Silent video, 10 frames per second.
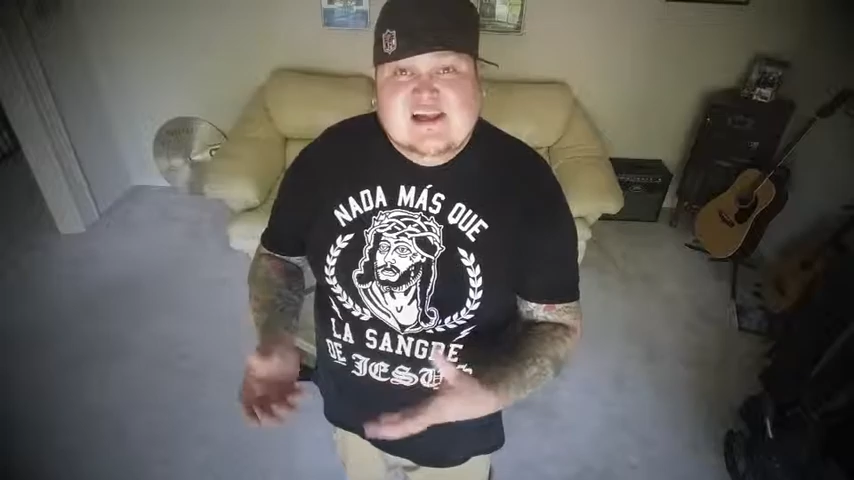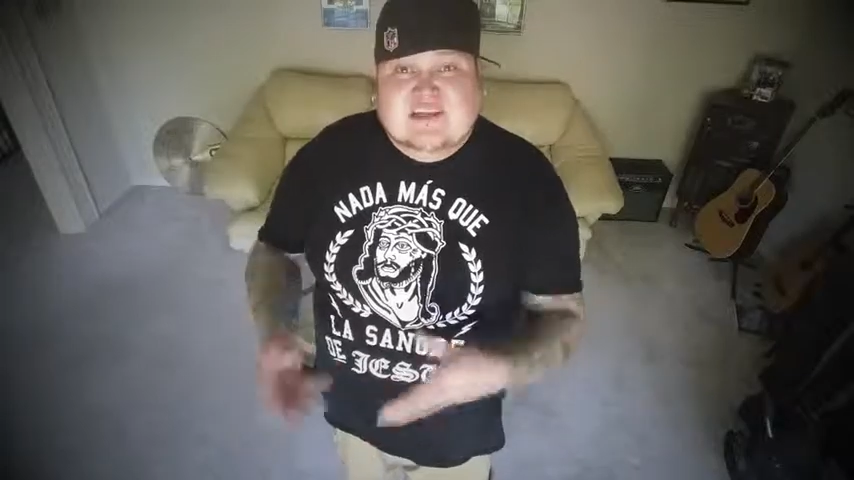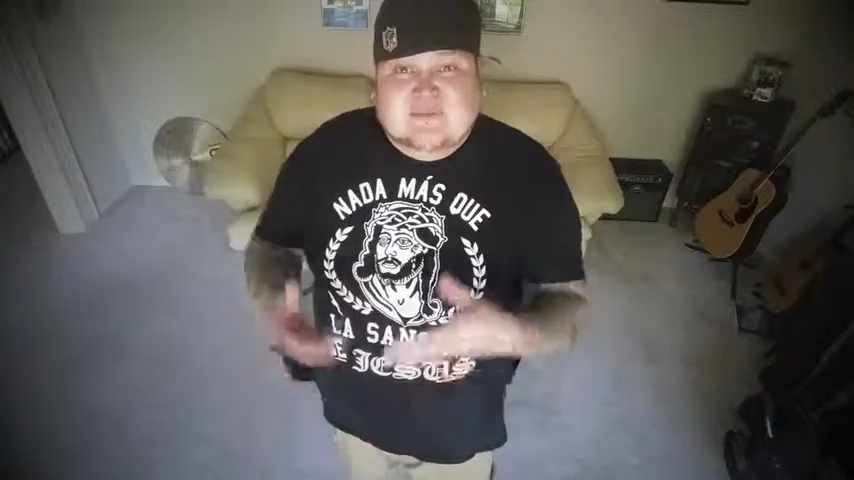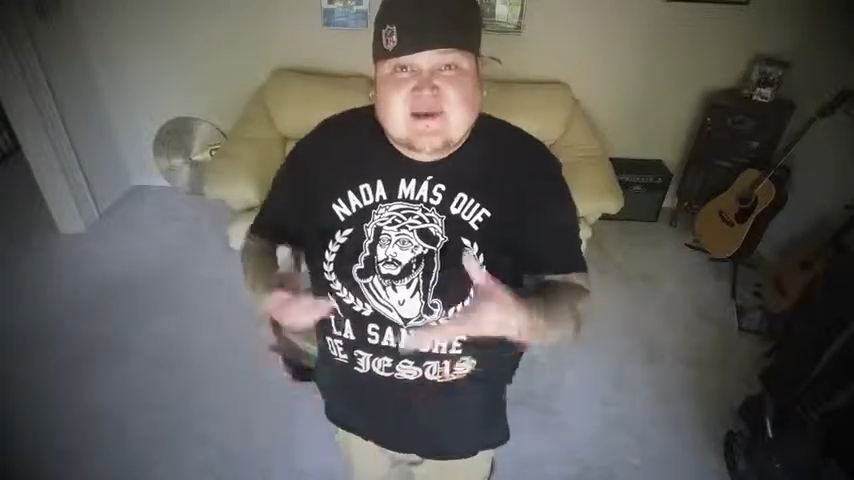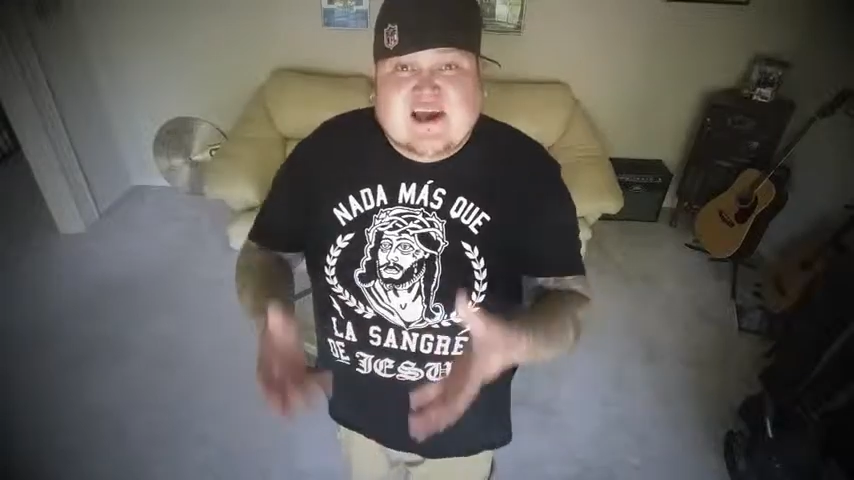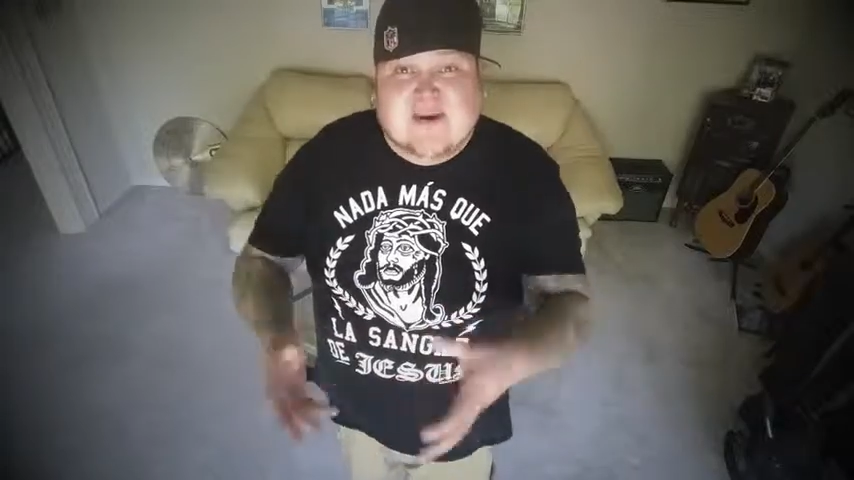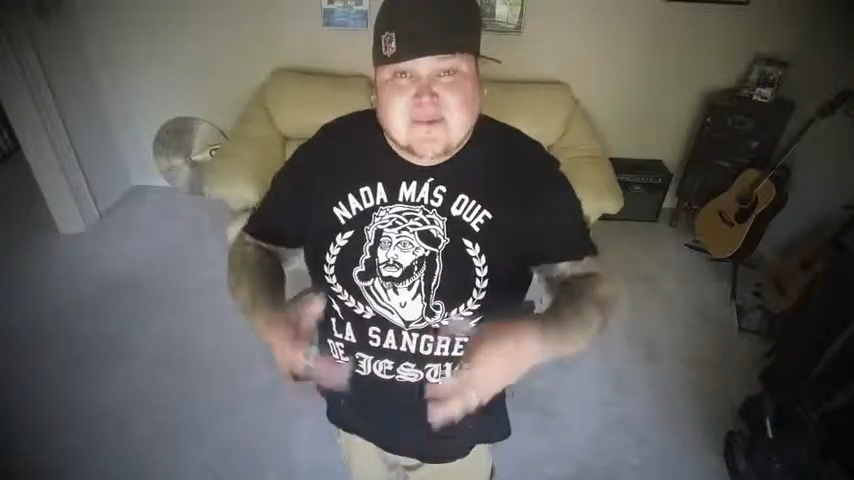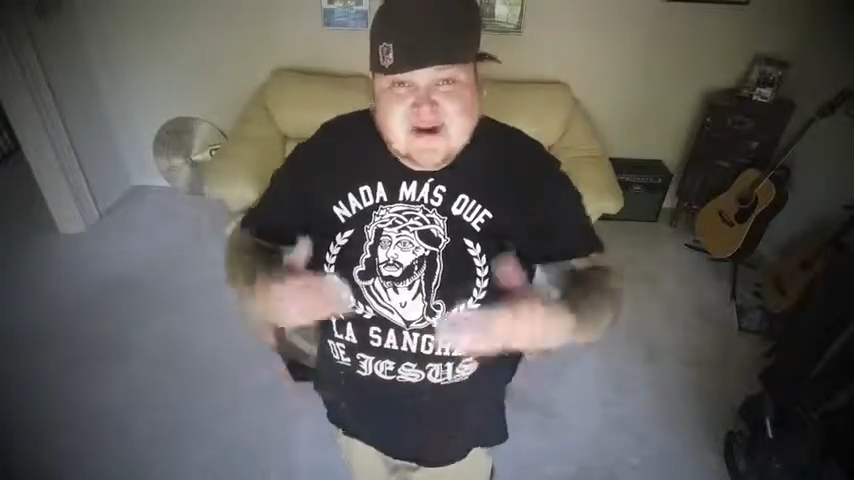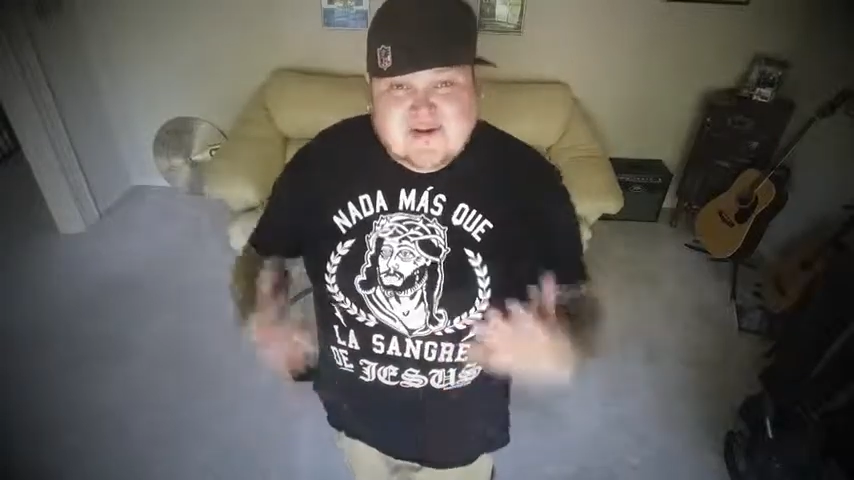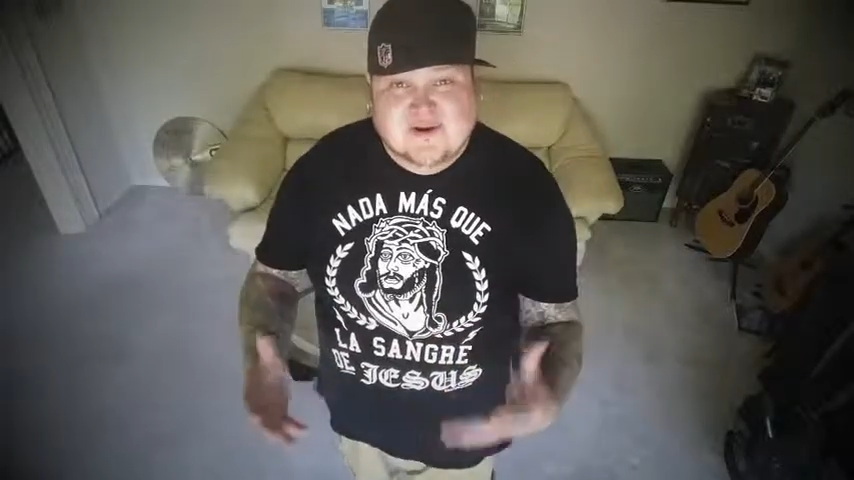to become
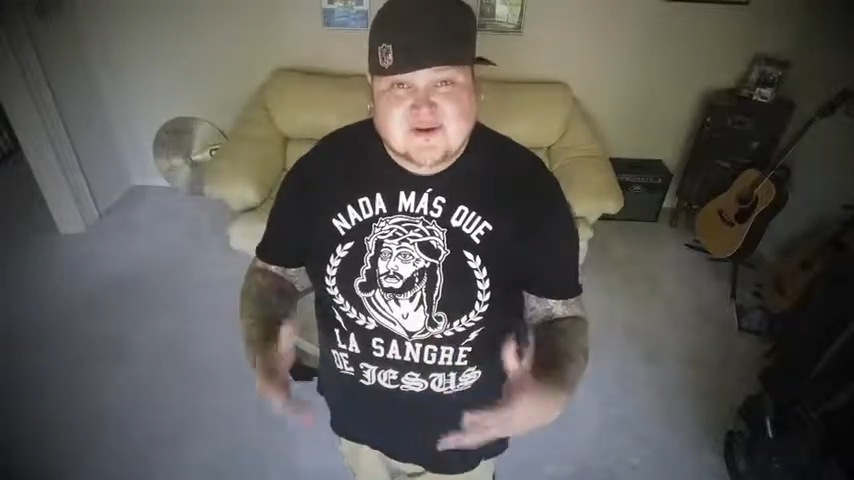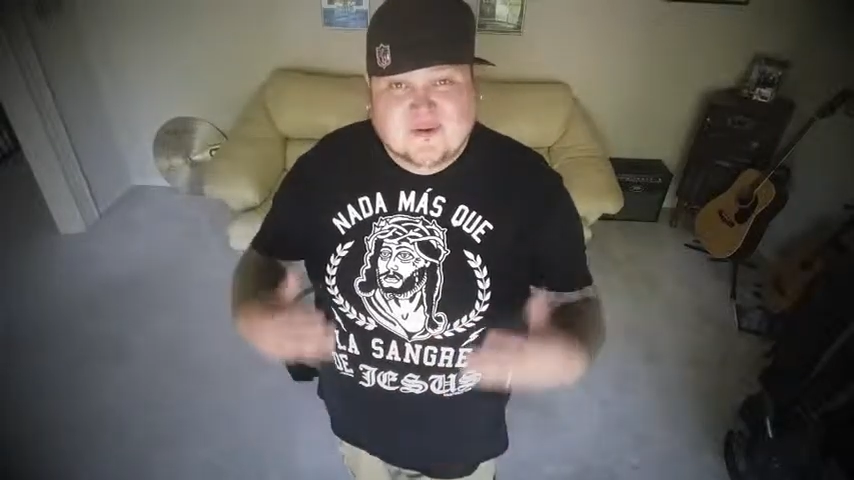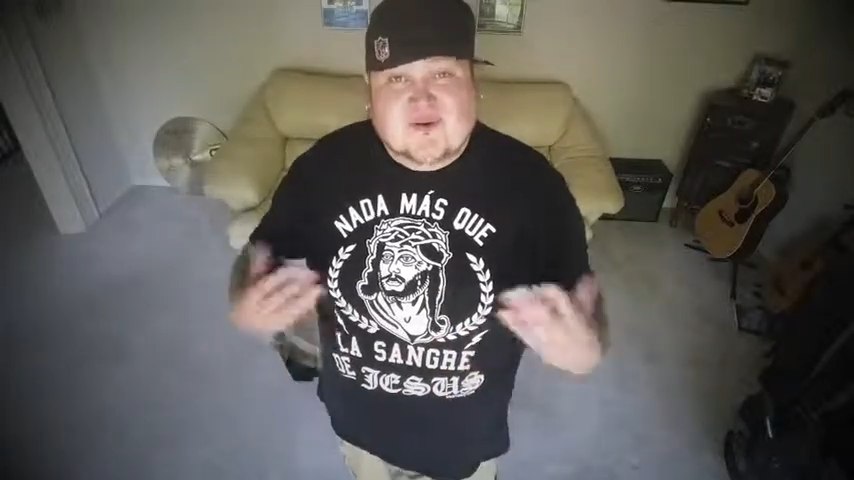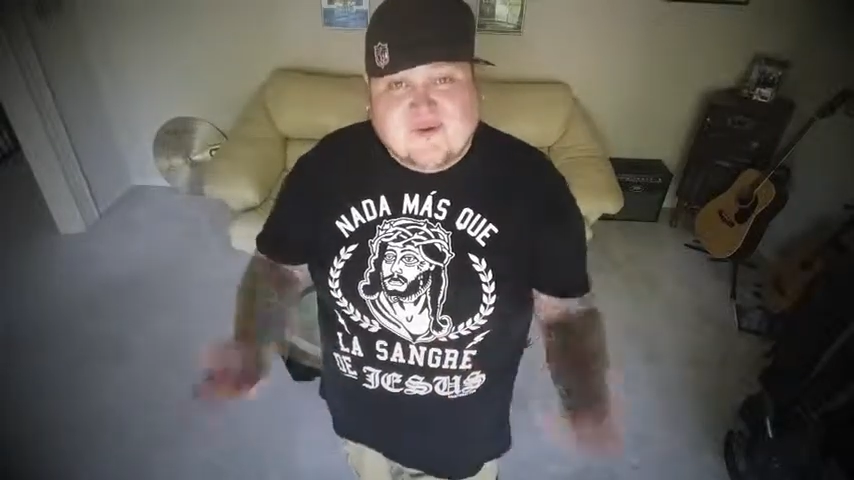a new